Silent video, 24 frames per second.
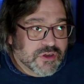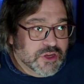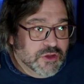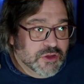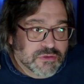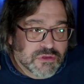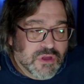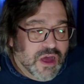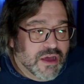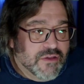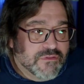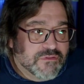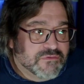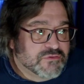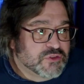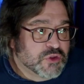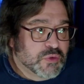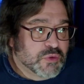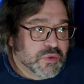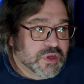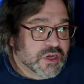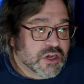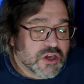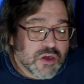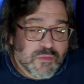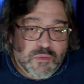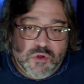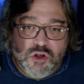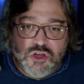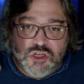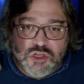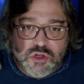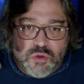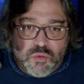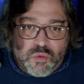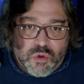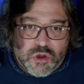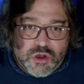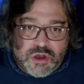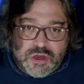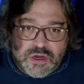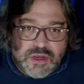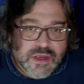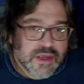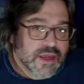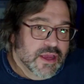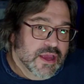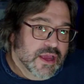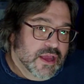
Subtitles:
you love doing commercial work,